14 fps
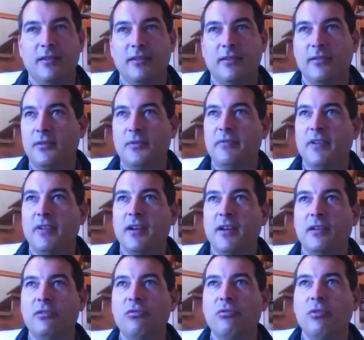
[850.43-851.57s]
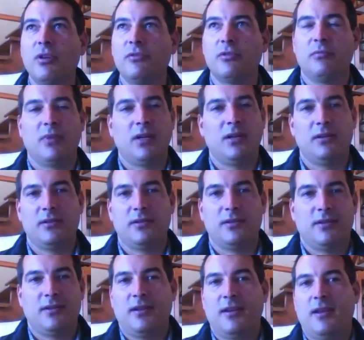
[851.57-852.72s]
we're flying at 200
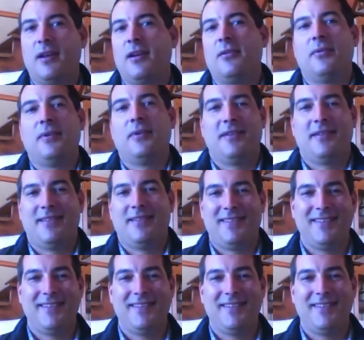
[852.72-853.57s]
miles an hour.